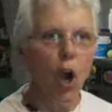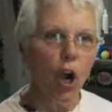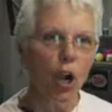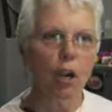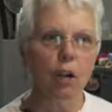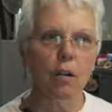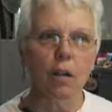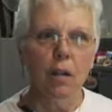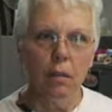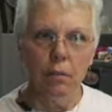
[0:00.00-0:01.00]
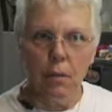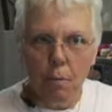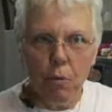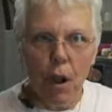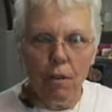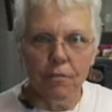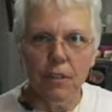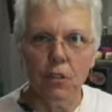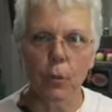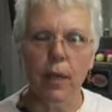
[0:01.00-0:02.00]
are a
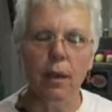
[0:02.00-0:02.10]
nonprofit, so we